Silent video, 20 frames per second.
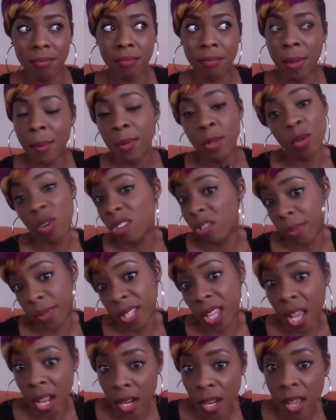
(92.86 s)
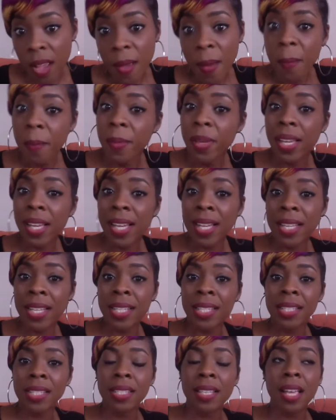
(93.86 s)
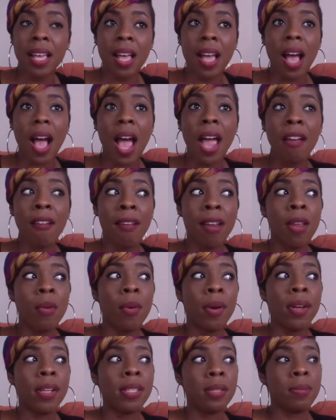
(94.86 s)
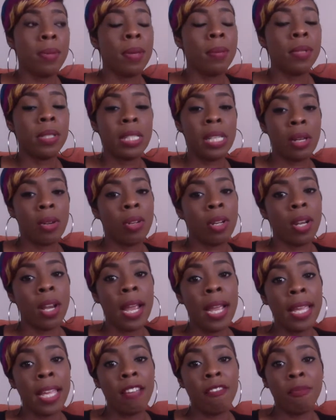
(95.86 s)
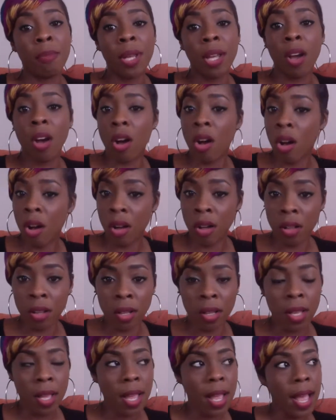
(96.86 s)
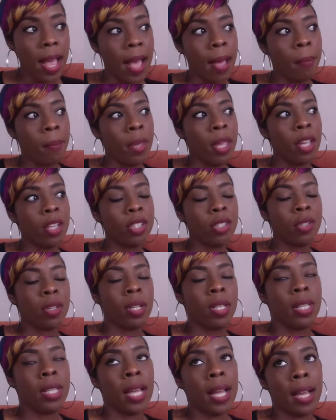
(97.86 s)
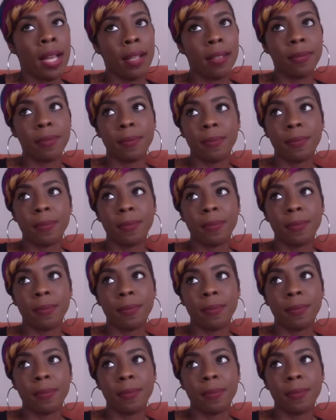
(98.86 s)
maybe 200%, because I really wanted to be able to go out there and give my all and make sure that